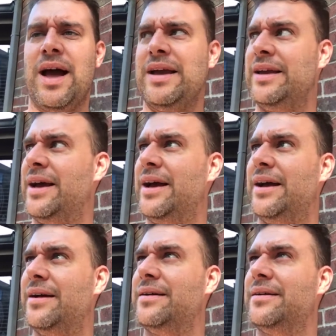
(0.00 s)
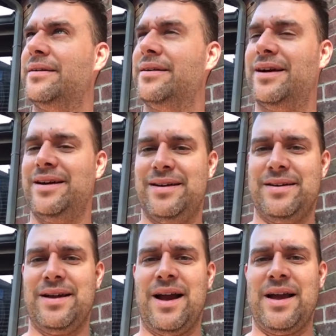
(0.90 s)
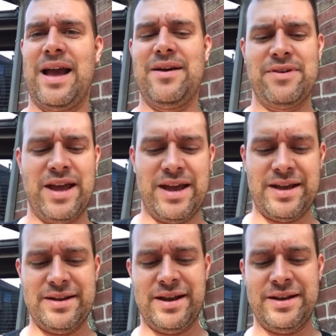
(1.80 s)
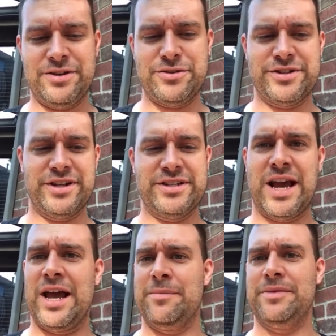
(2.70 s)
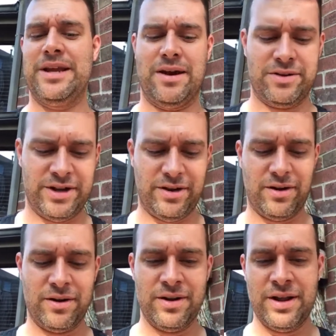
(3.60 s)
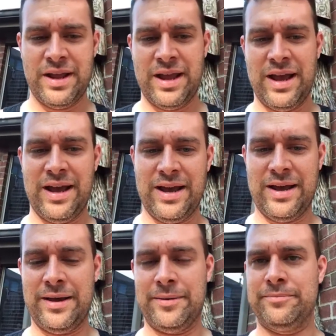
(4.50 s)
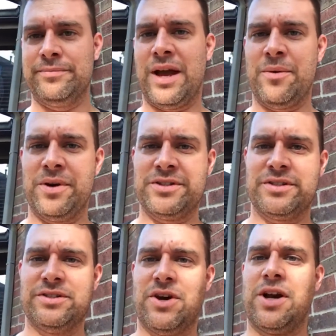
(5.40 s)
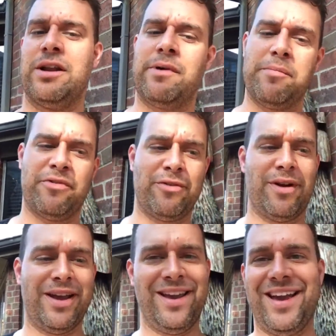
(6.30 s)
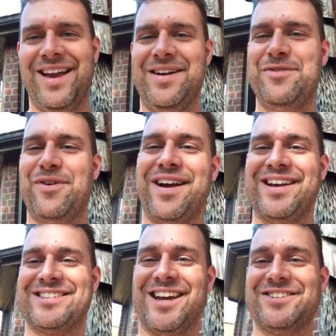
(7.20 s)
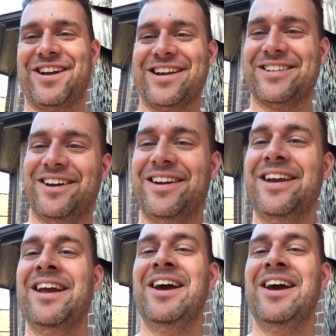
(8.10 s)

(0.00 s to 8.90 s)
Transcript: I uh, I have had an interesting time down here. I was talking about before I before I got sidetracked on